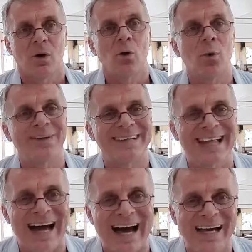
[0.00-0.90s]
or
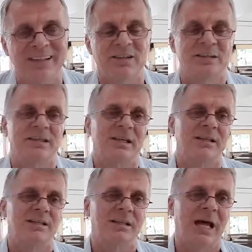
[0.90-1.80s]
what the other
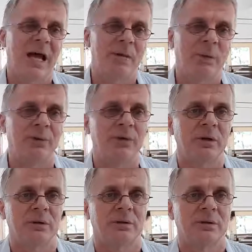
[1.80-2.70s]
says
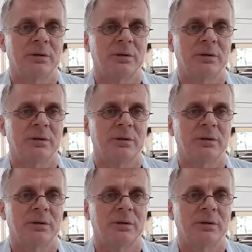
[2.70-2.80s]
about God?